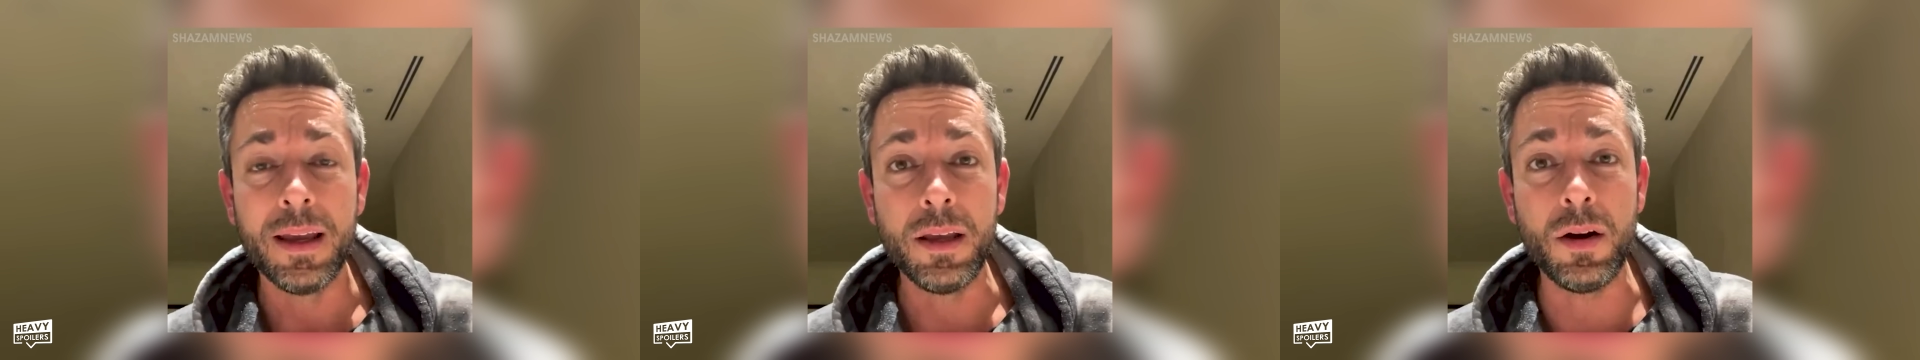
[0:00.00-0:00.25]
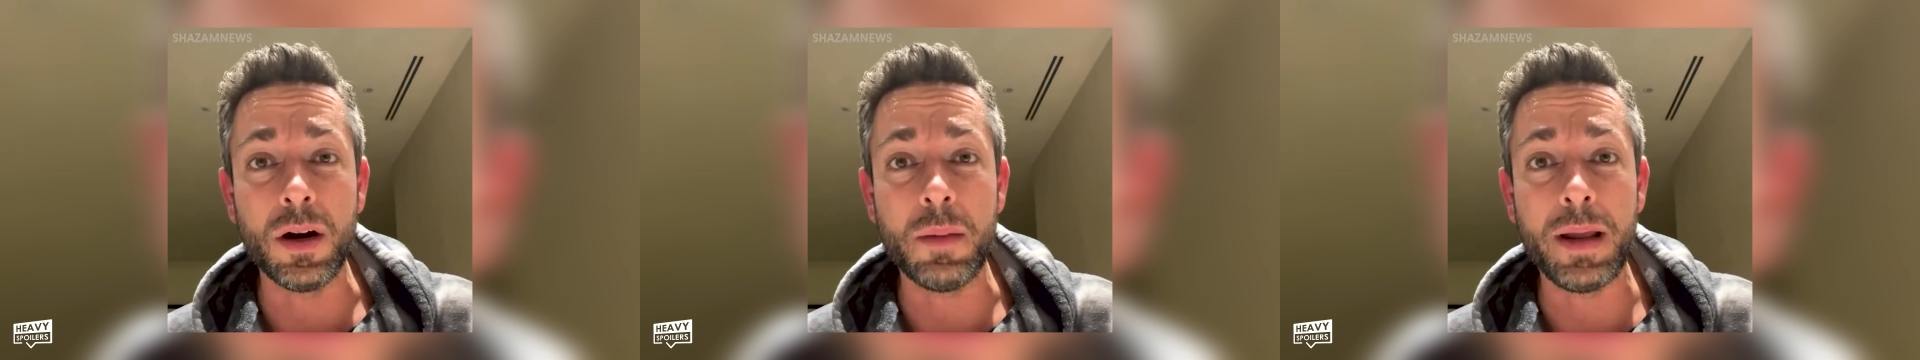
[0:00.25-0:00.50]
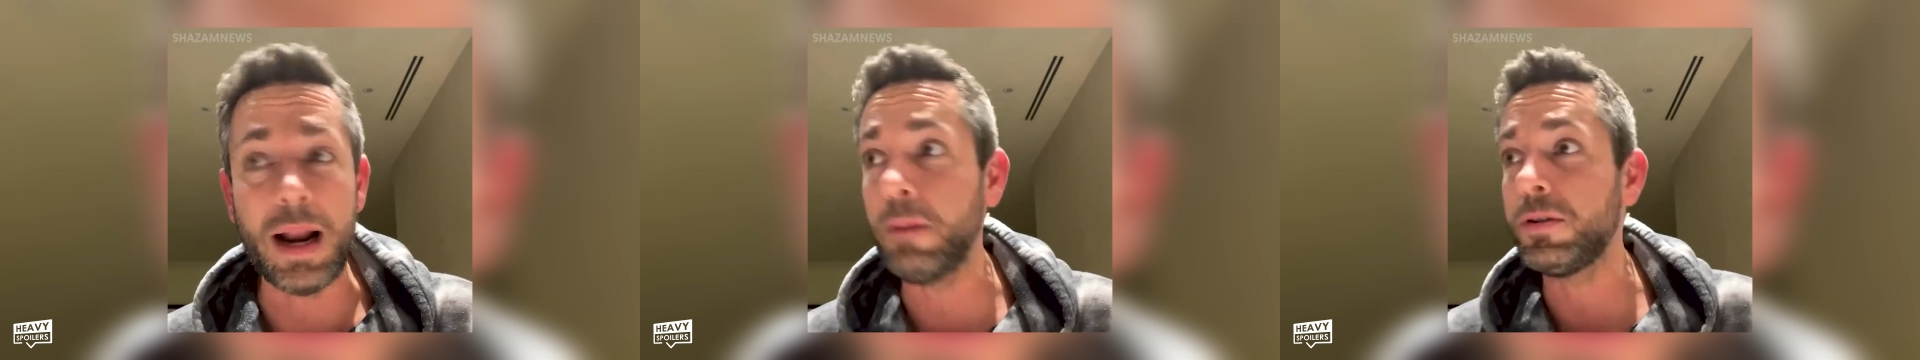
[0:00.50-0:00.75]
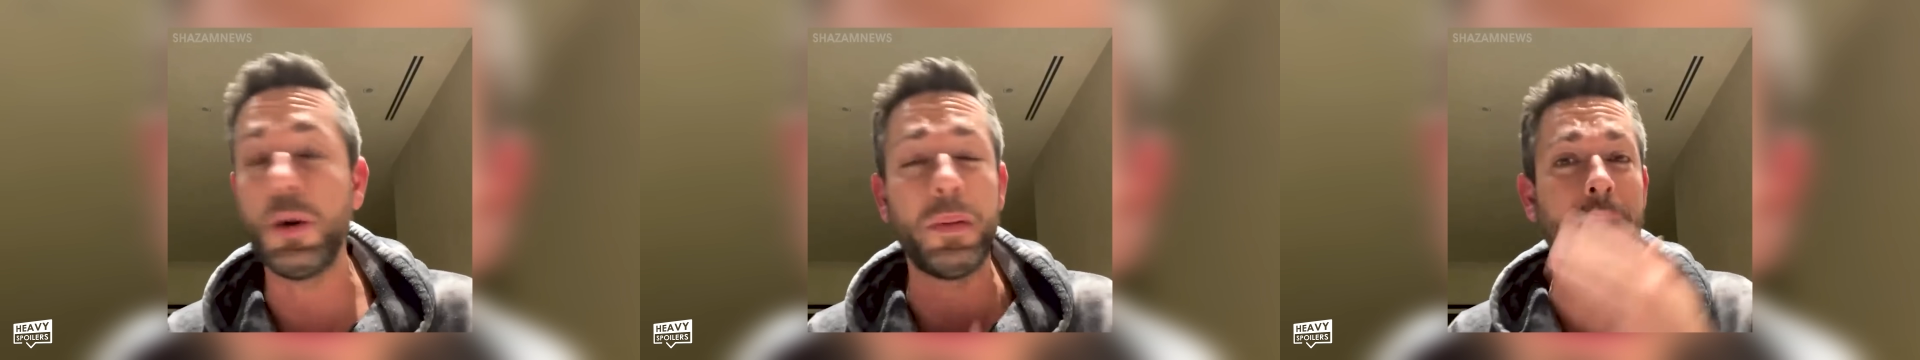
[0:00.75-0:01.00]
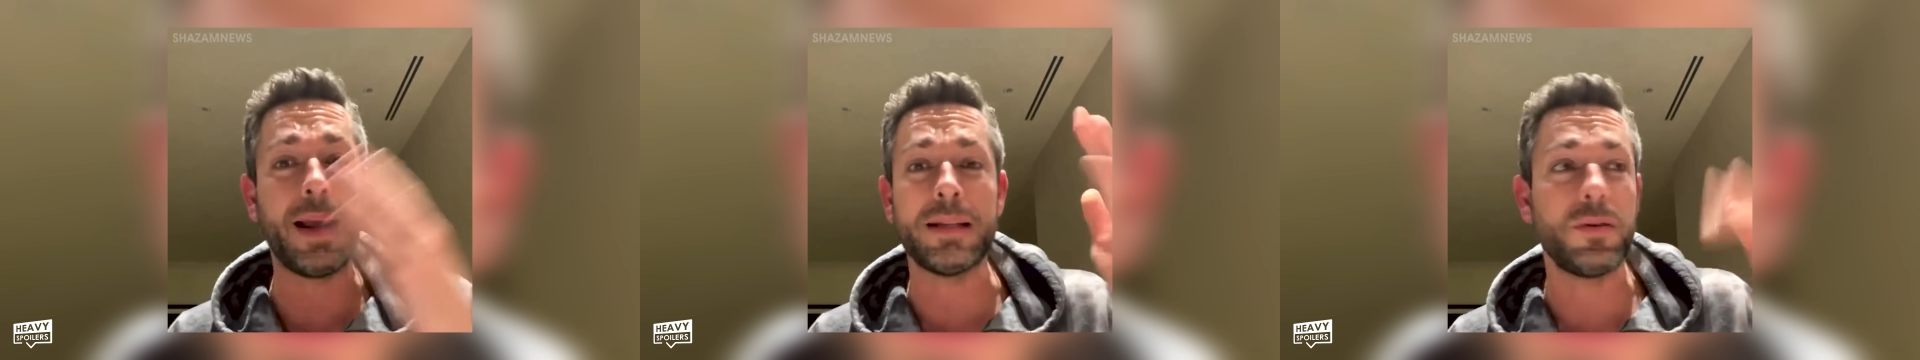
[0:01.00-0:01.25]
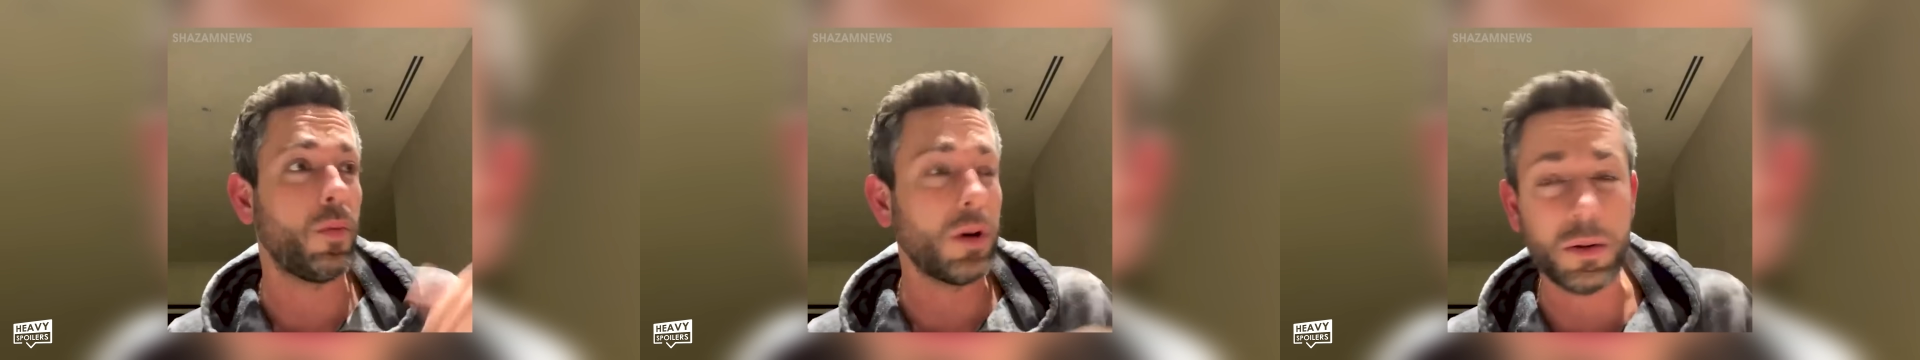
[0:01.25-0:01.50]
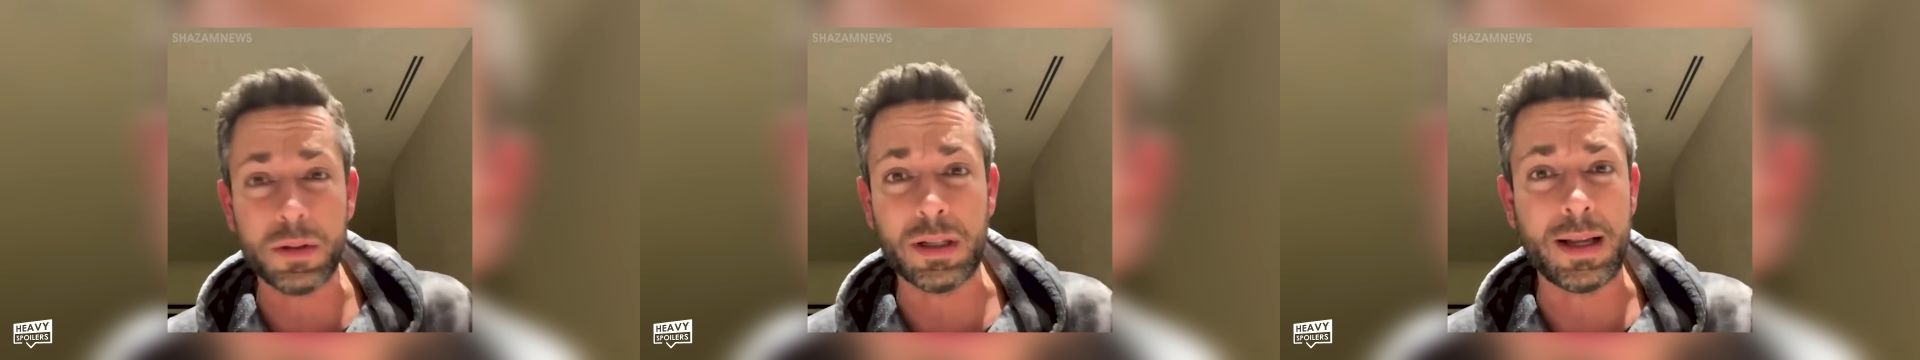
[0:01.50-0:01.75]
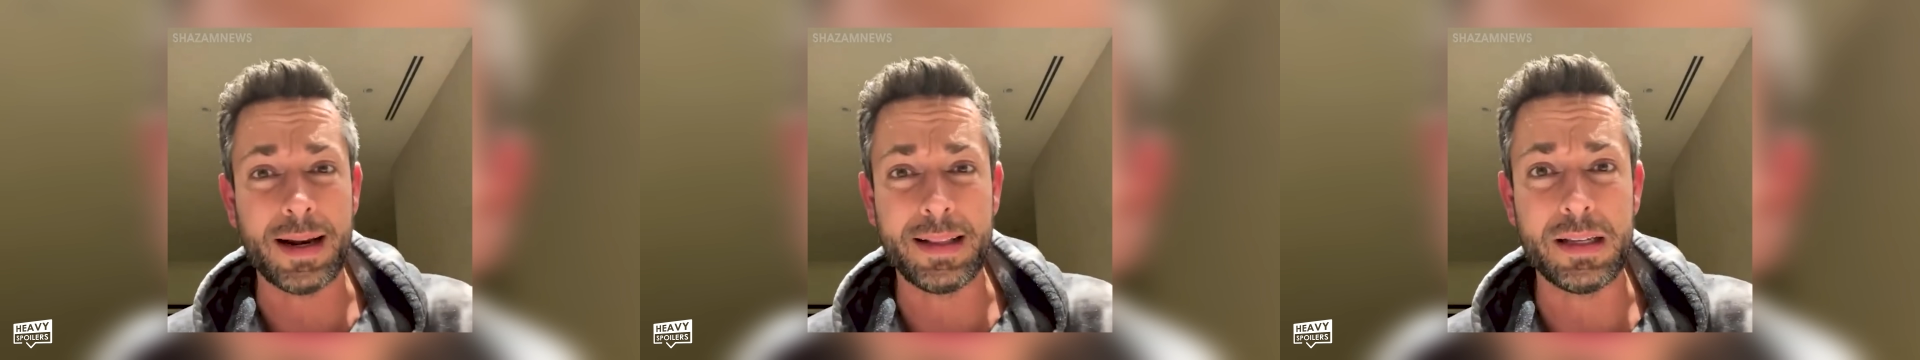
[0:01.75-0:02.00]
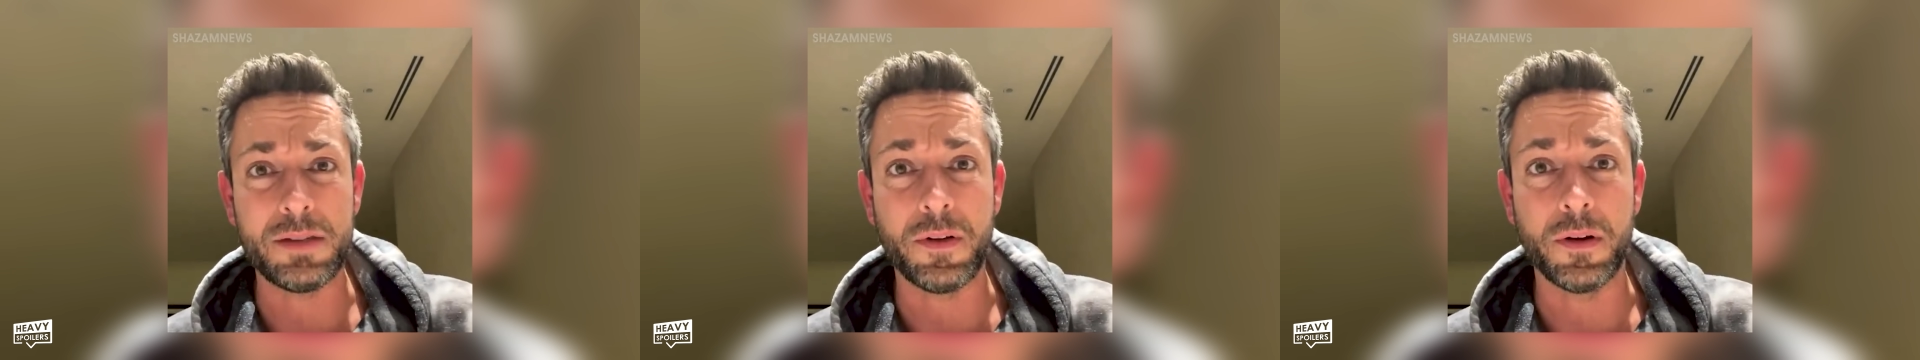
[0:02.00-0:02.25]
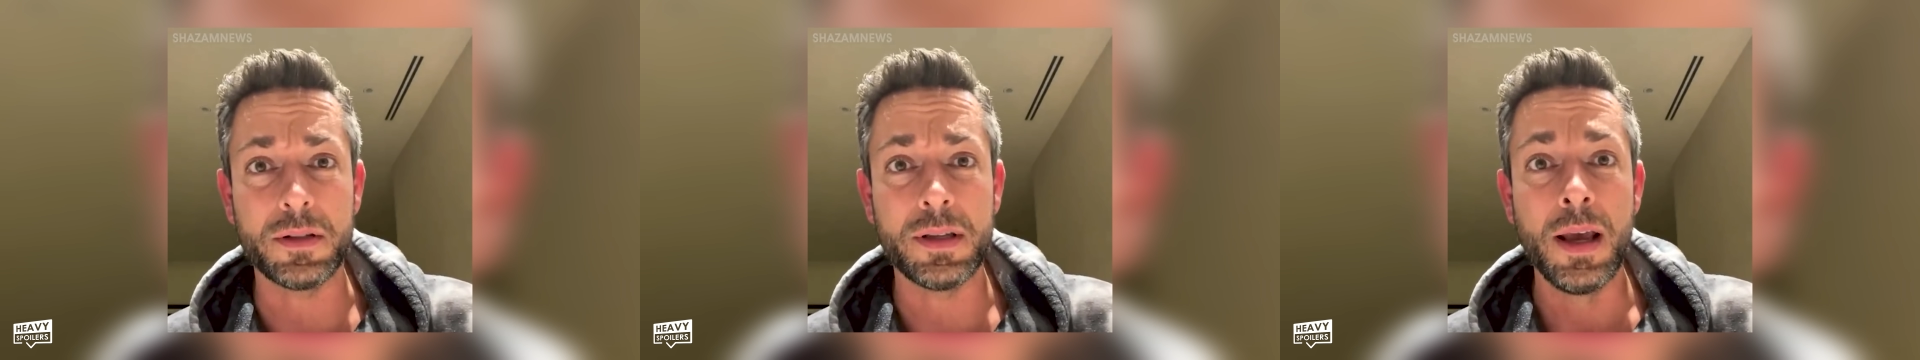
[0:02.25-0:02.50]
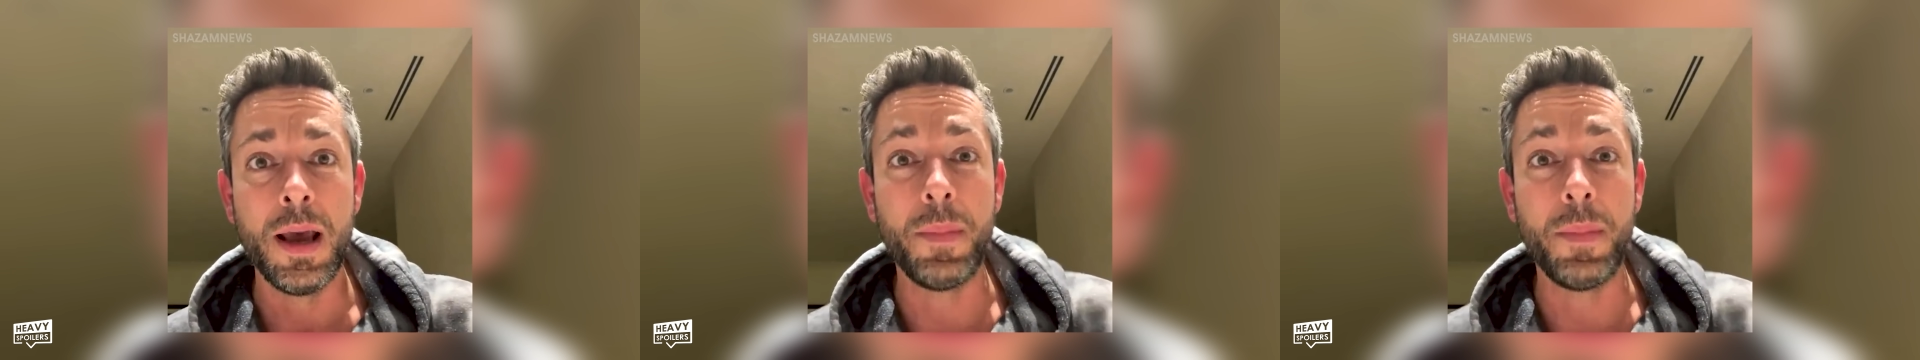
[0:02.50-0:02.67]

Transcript: You know what I mean? I was hoping I got to work with a lot of these folks,